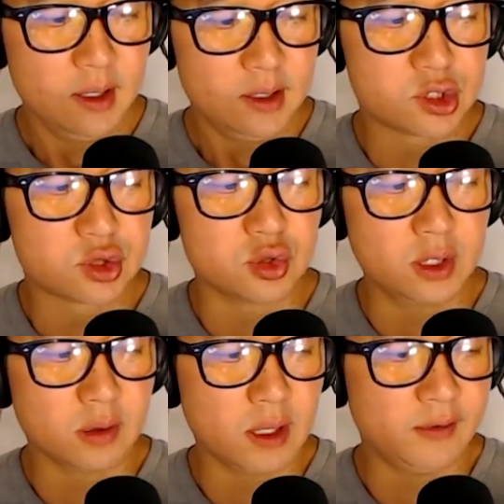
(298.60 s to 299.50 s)

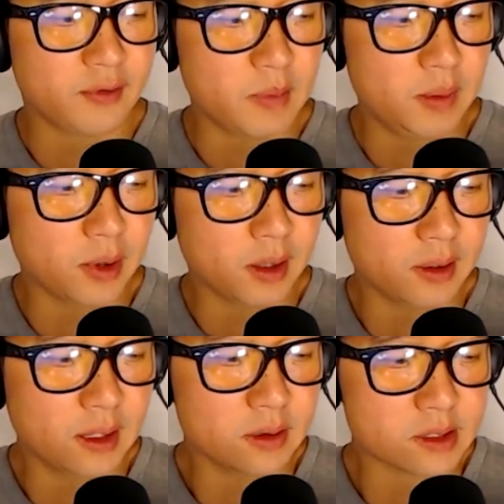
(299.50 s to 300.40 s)
street cred from my
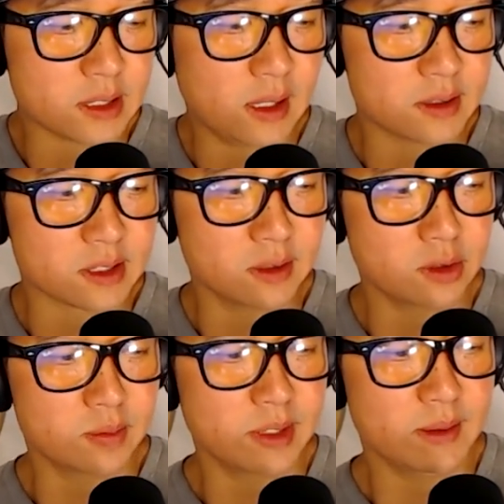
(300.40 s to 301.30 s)
brother, and I was I was a
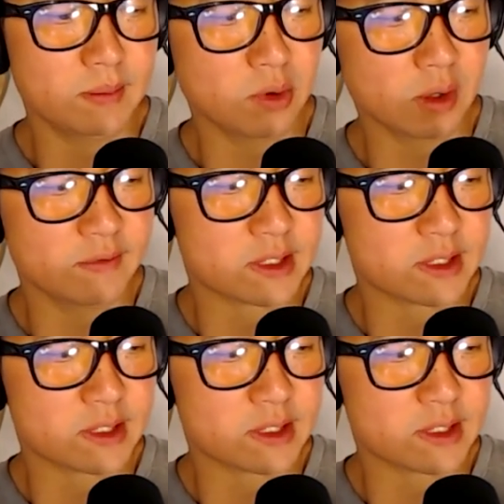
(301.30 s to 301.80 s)
little bit more of a